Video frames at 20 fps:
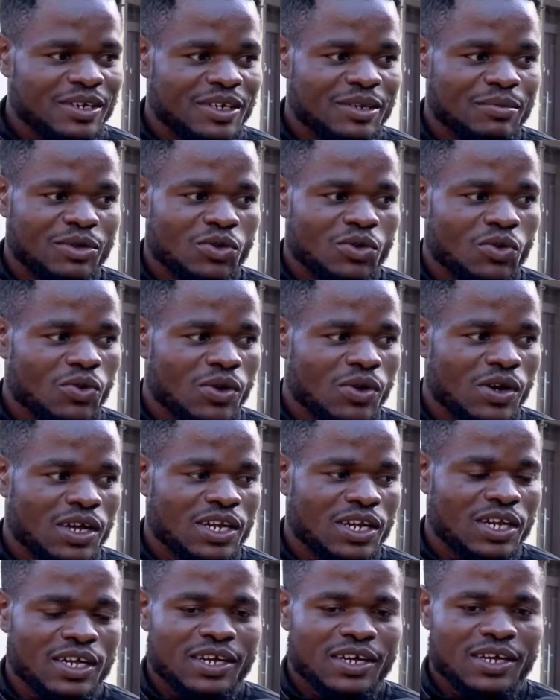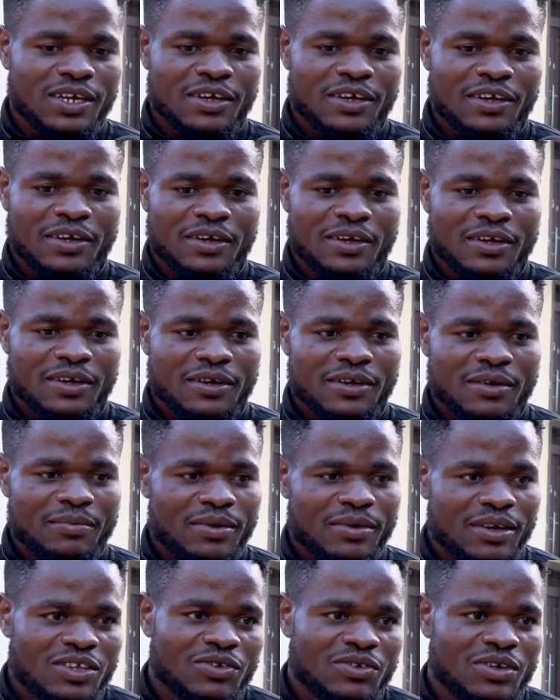nimekuwa na
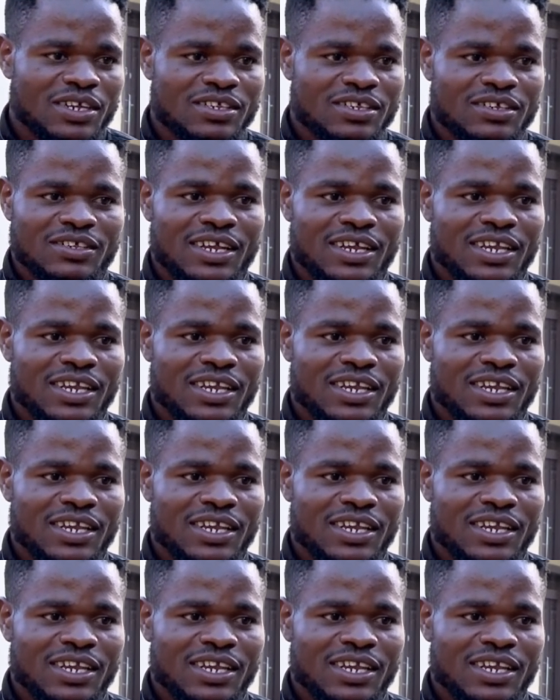players wanacheza